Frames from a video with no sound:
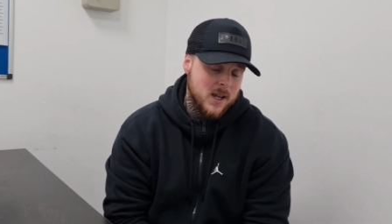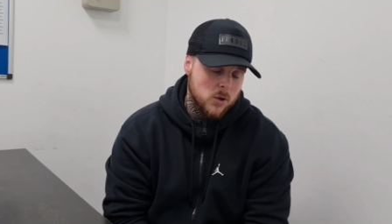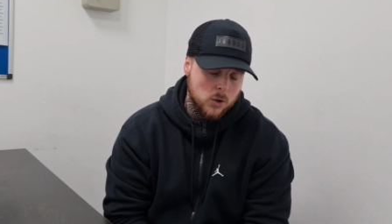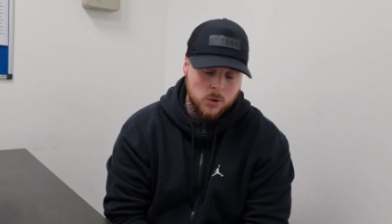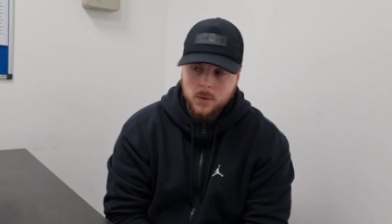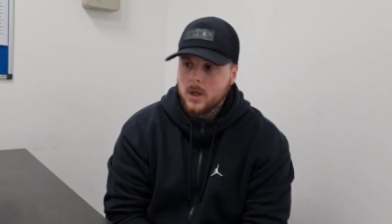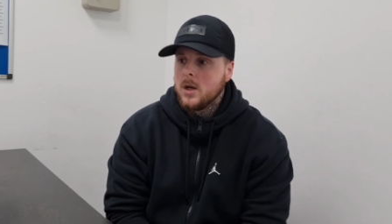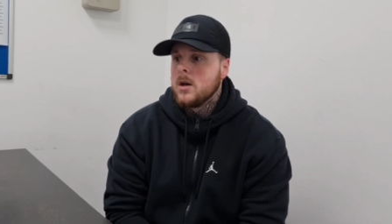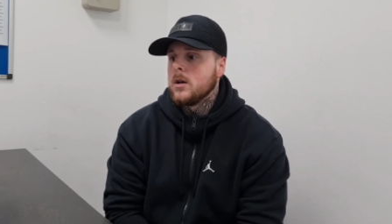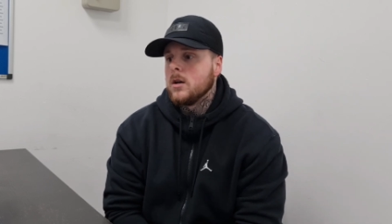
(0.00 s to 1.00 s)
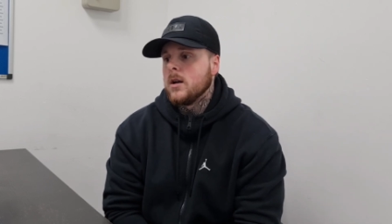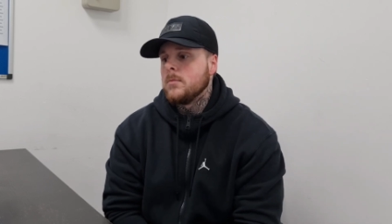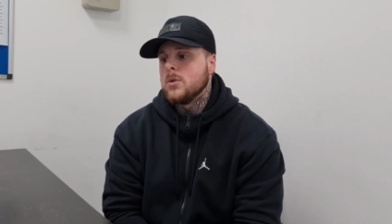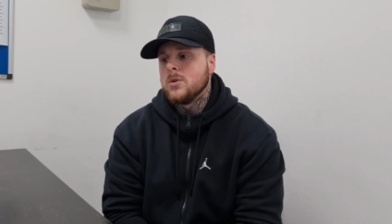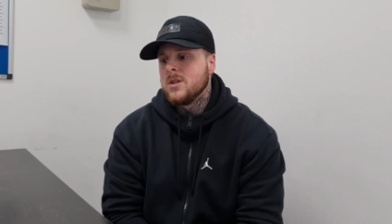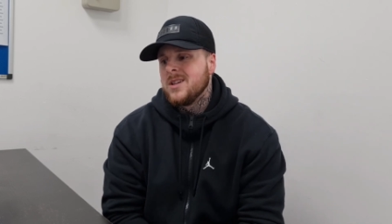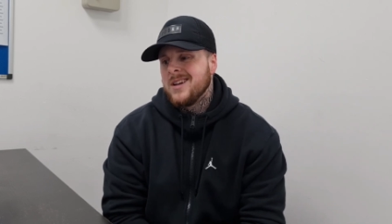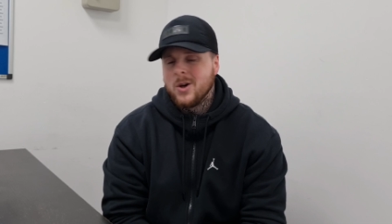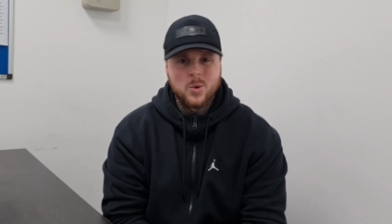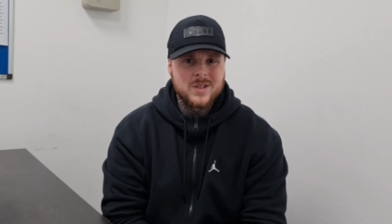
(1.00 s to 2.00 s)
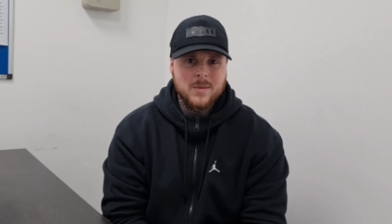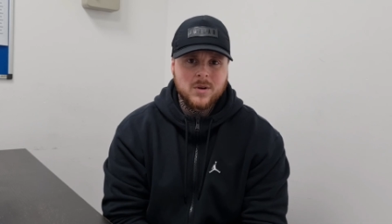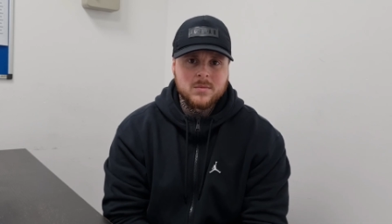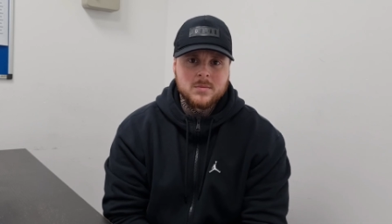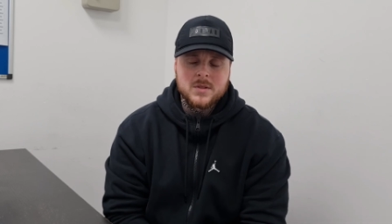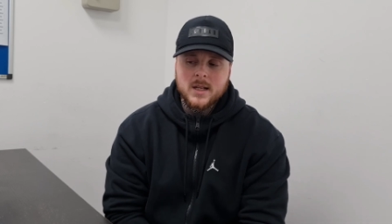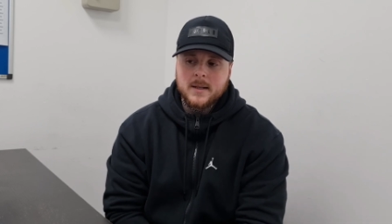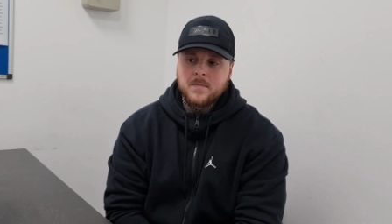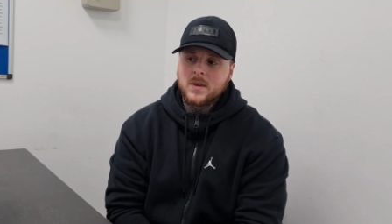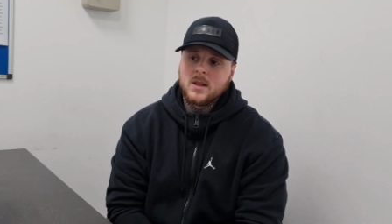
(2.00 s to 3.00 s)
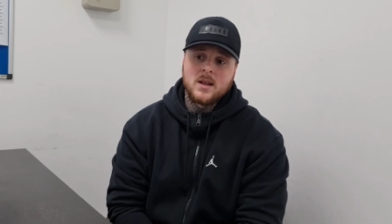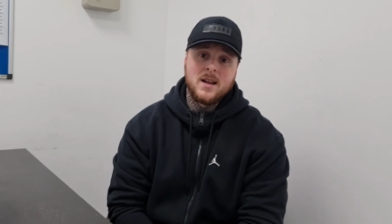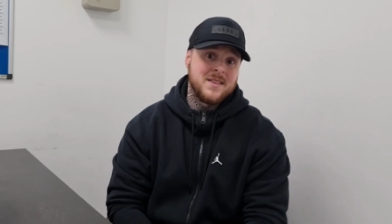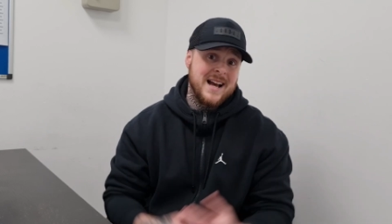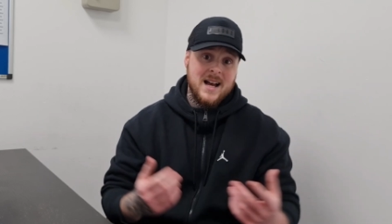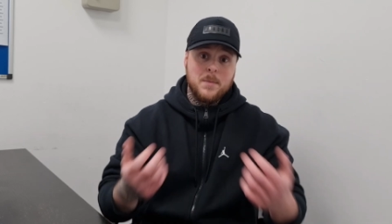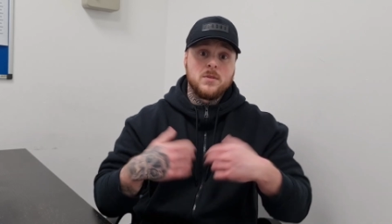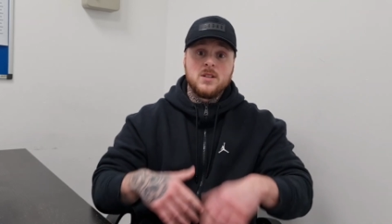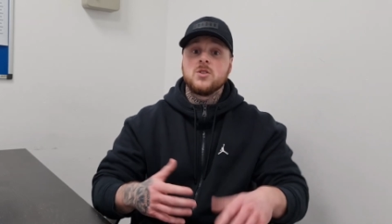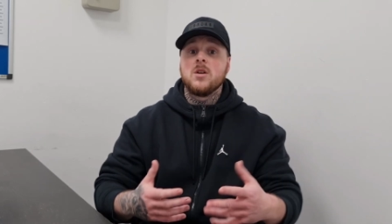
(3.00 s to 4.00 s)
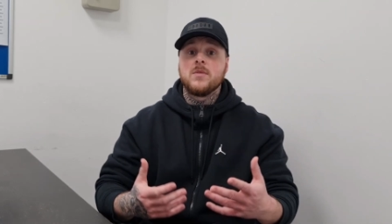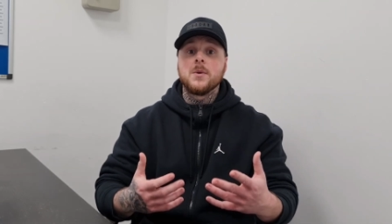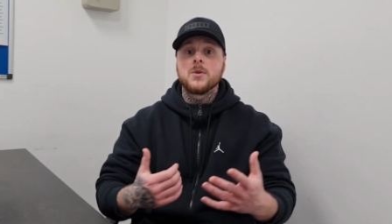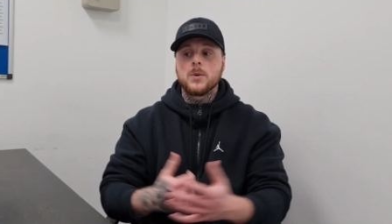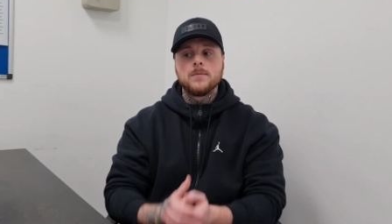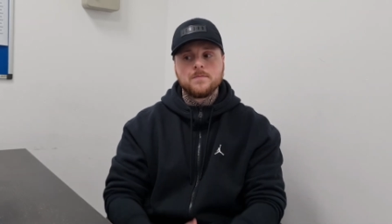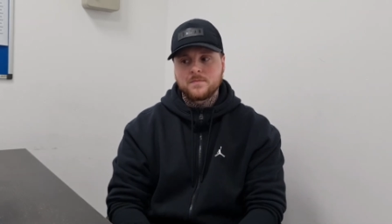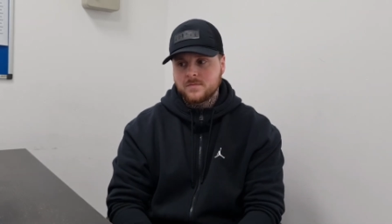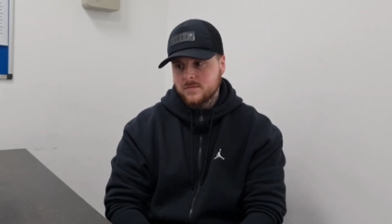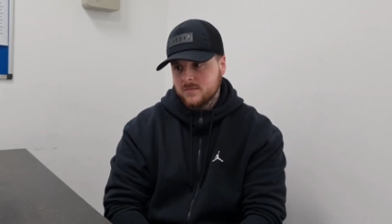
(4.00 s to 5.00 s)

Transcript: I ain't got a clue, all right. But I always get problems there, and that happened this time around as well.